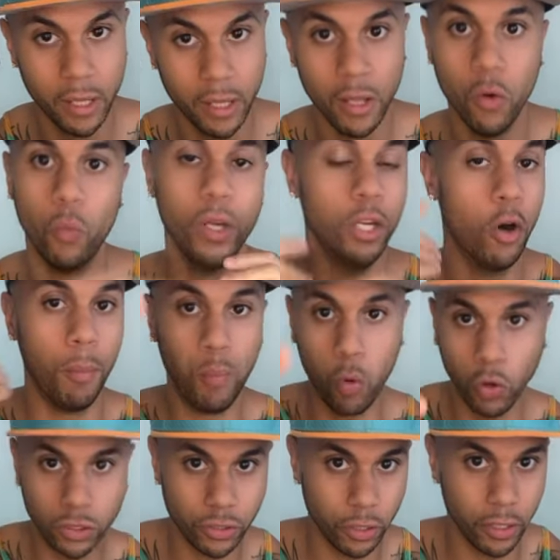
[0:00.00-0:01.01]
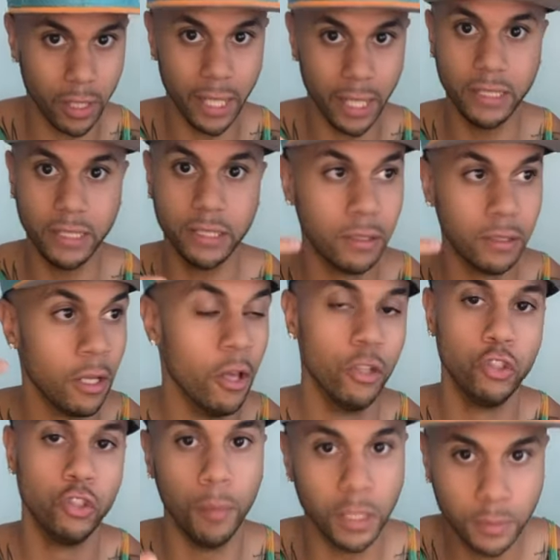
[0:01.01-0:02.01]
We know poor circulation, too
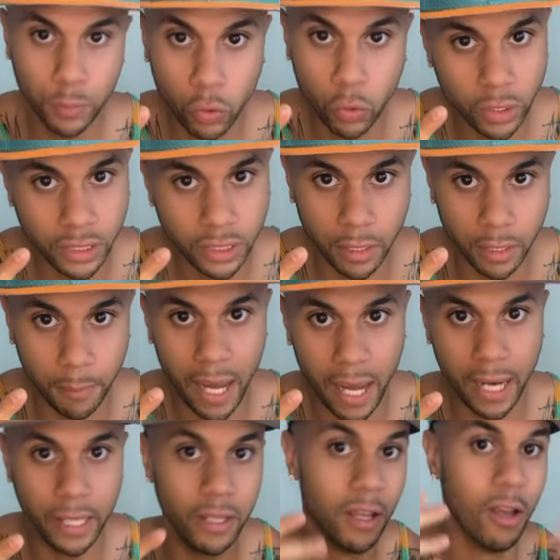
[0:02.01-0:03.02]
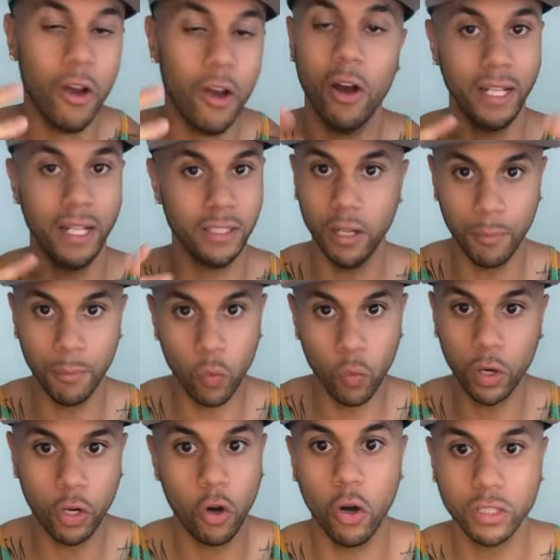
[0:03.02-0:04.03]
much mucus in the body are like the number one
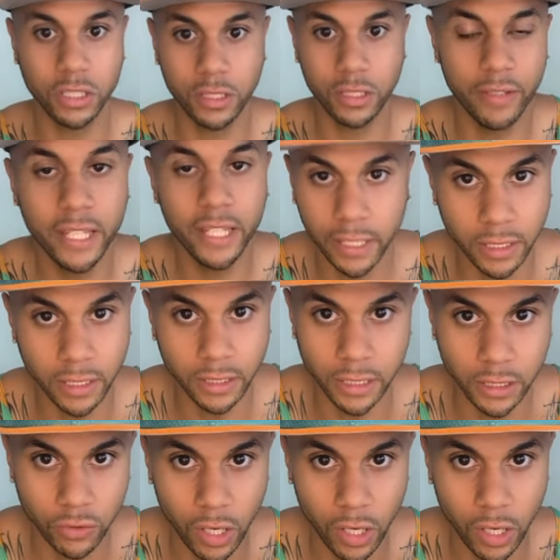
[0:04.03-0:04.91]
causes of any disease, right?